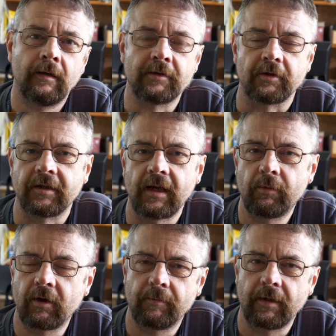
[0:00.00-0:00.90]
So today we're
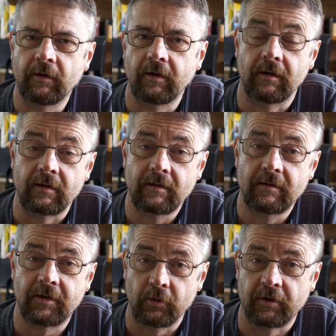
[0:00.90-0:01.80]
going to be looking at
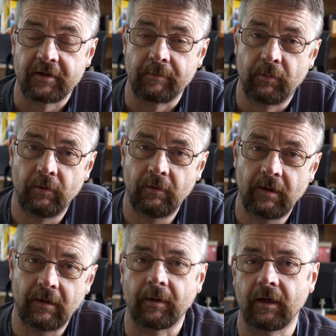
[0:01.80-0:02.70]
social support.
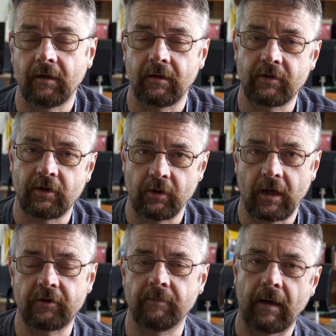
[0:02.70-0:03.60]
I'm going to show you
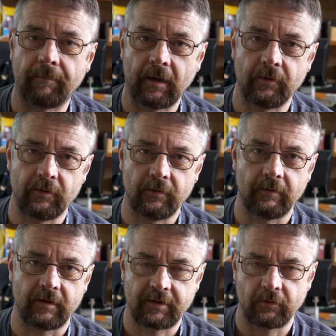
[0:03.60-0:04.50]
how to map out
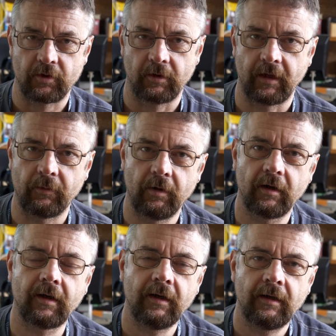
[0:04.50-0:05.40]
your social
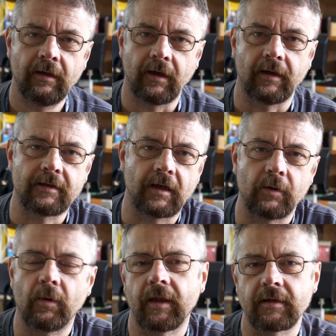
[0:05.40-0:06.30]
network and tell
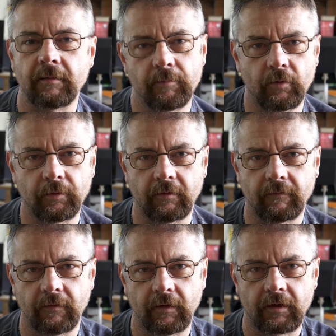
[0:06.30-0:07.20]
you why that's important
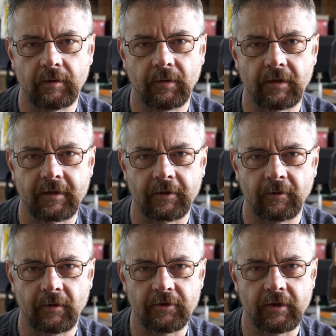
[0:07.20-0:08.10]
for community
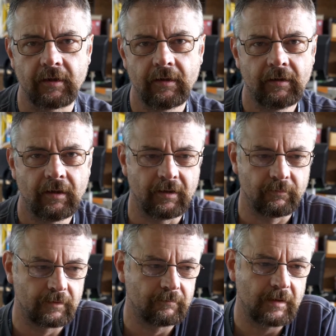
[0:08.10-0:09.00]
psychology.
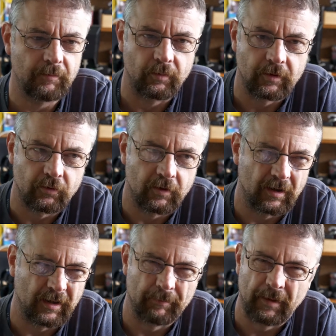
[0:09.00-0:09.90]
And maybe we'll talk a
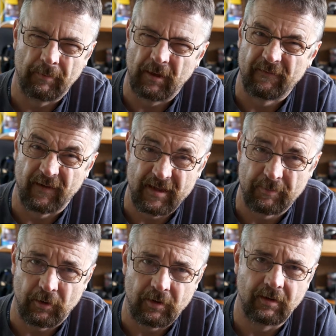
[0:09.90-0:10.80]
little bit about
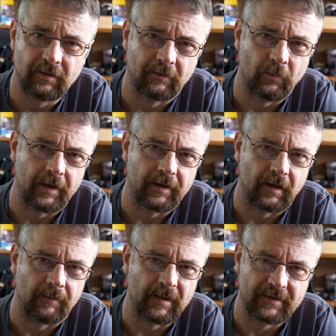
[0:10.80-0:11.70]
Facebook and why
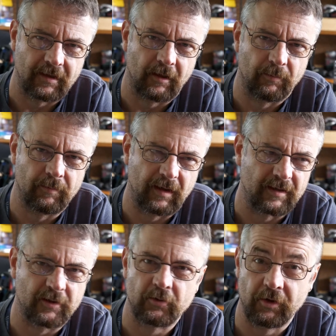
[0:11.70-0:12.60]
they're messing up our
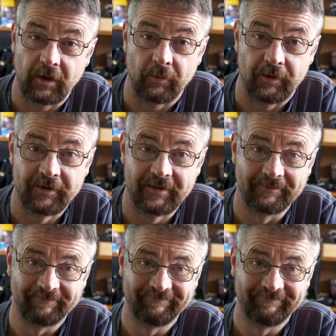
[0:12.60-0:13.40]
social networks.